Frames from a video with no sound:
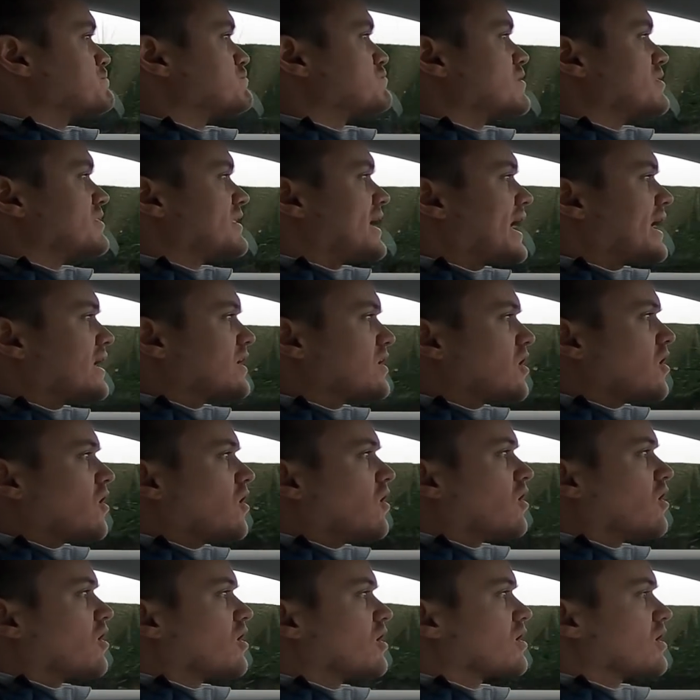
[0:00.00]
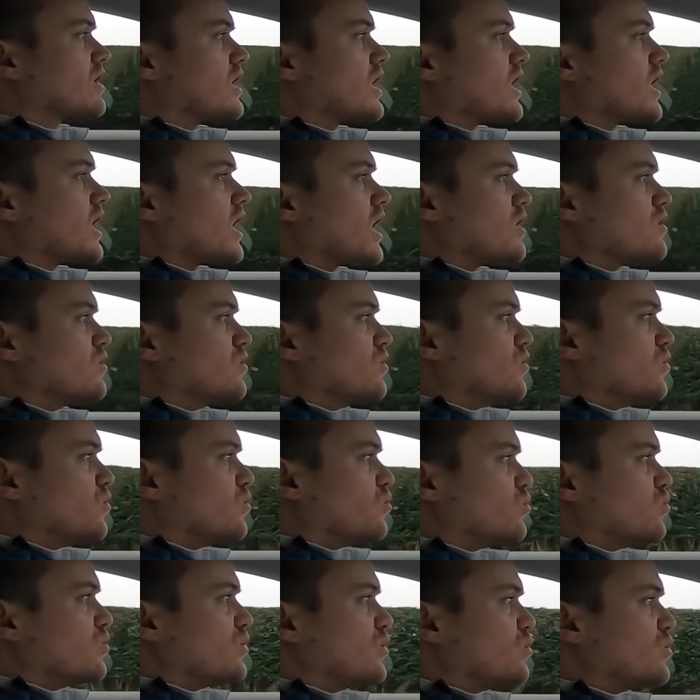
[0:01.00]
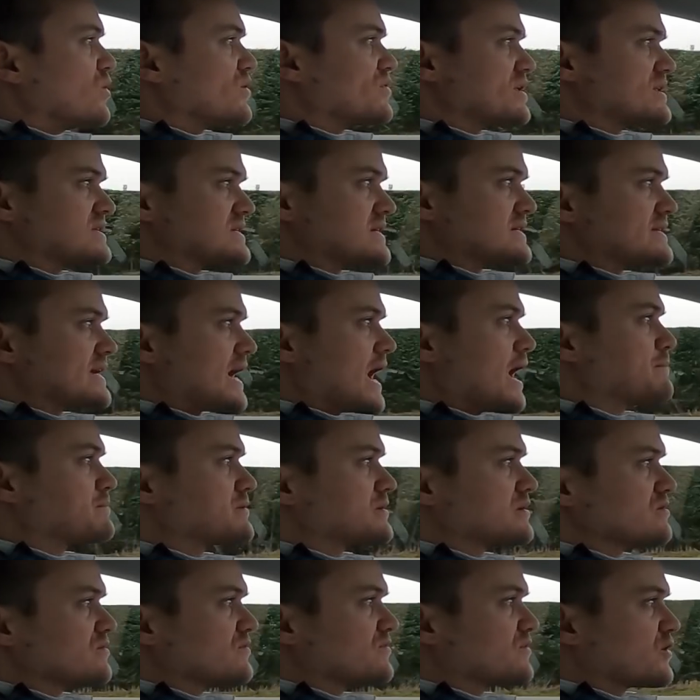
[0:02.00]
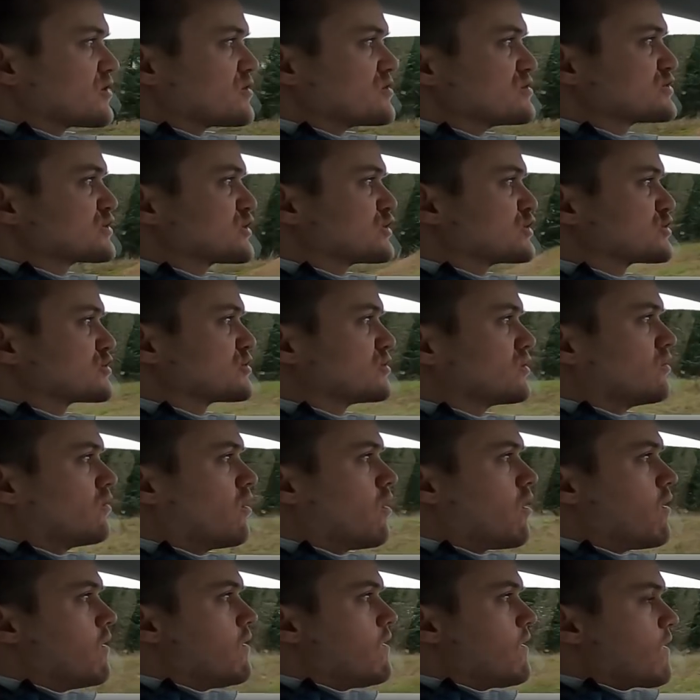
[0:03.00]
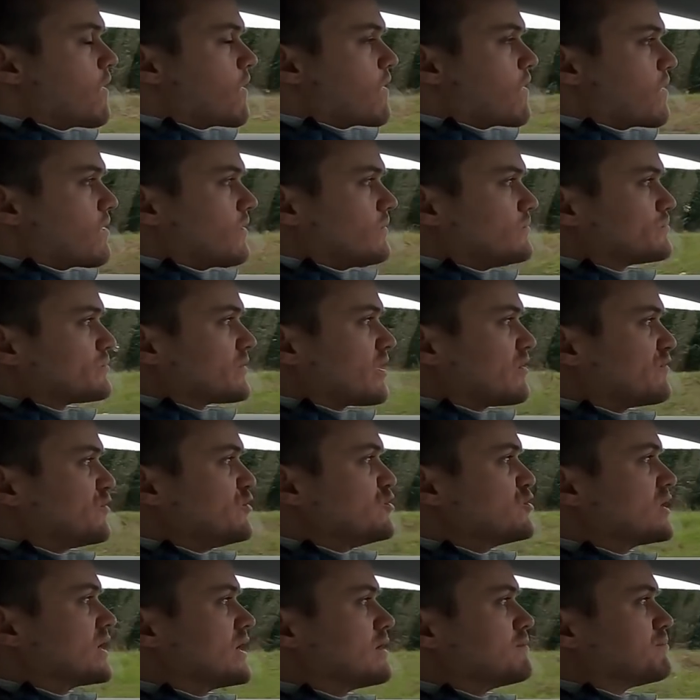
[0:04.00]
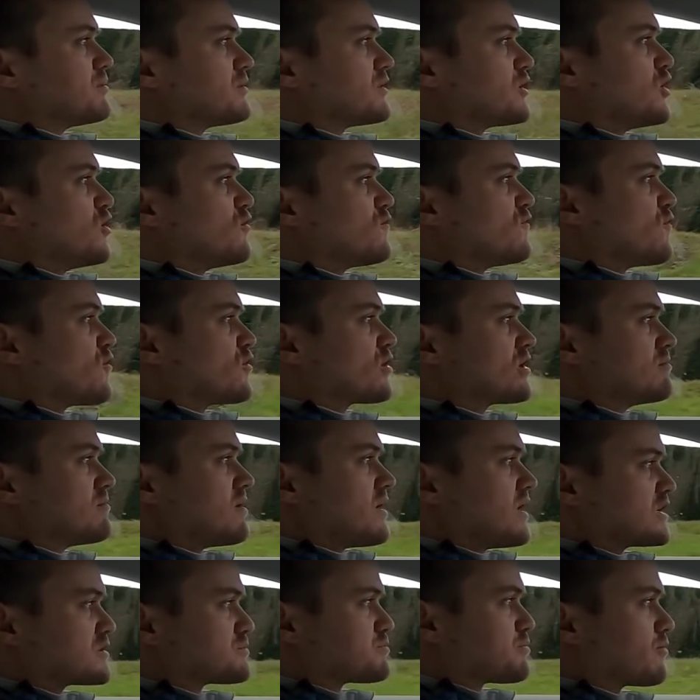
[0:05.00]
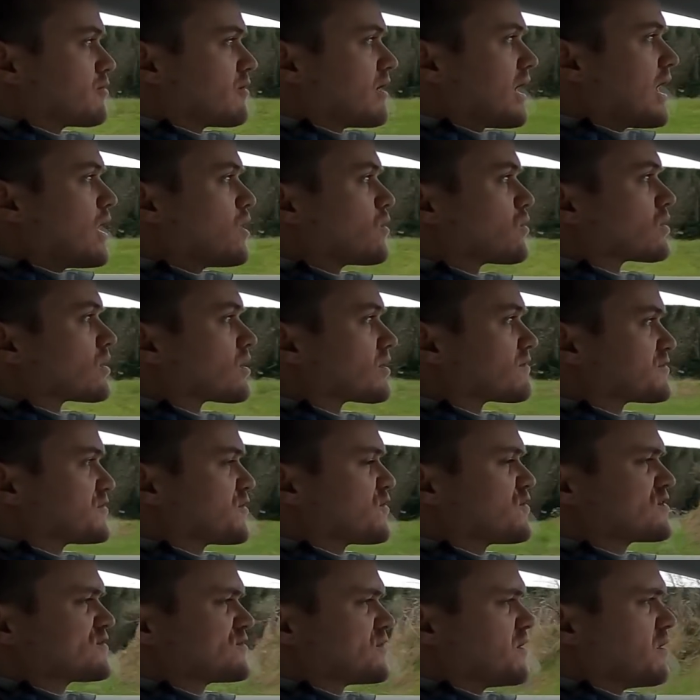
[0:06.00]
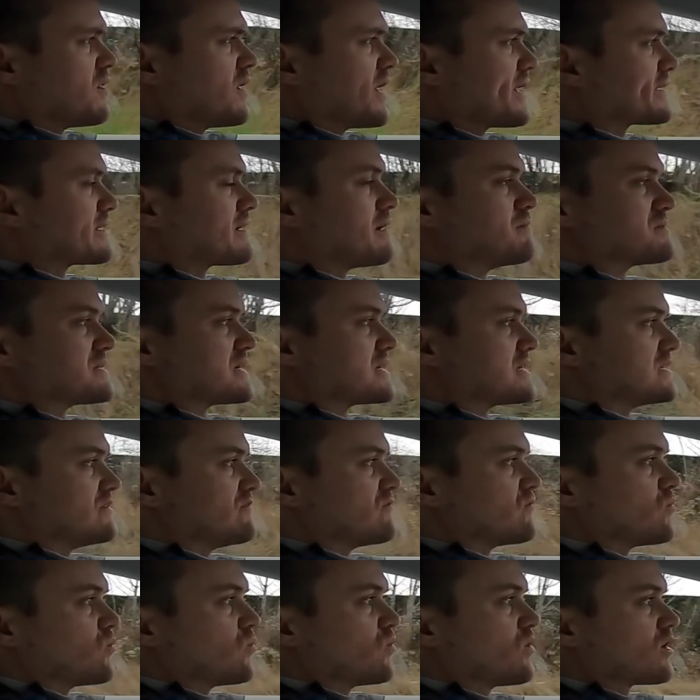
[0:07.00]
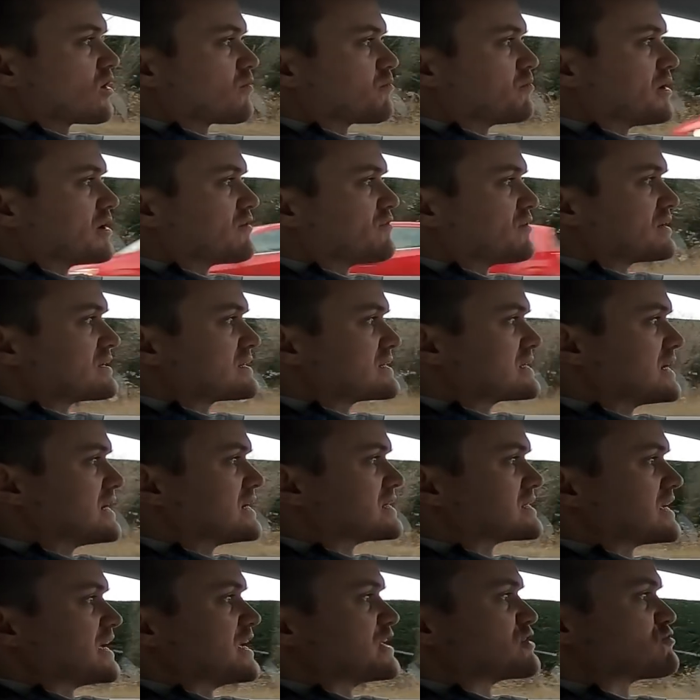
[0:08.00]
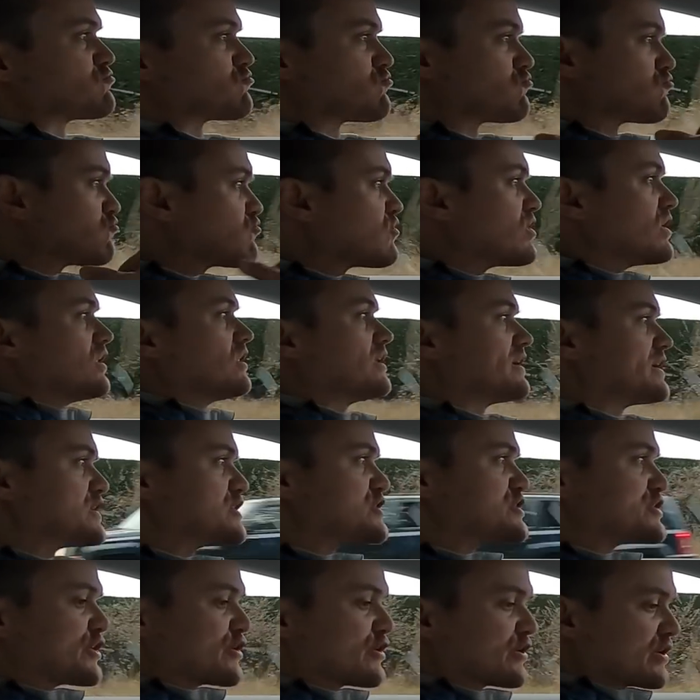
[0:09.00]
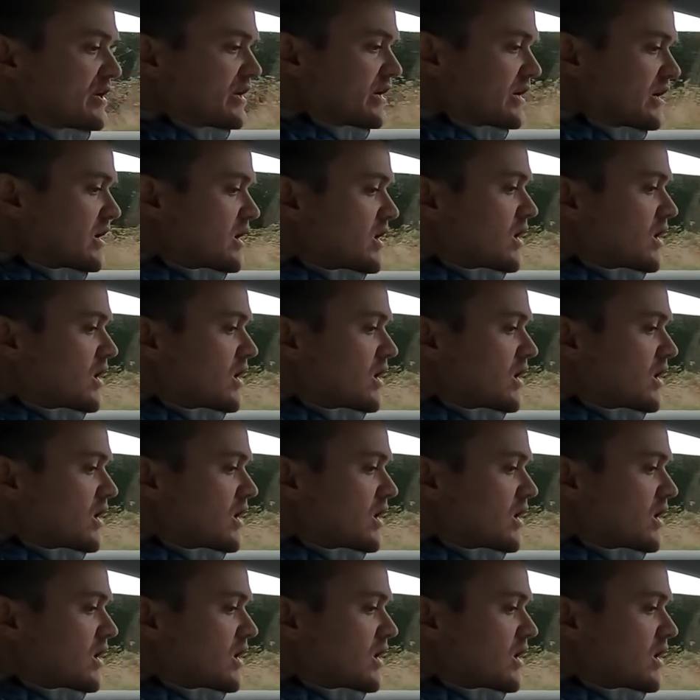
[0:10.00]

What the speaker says: That car, with its adaptive cruise control, if you get below 40 miles per hour, first of all, a lot of times that doesn't even work, but if it does, it's really jerky.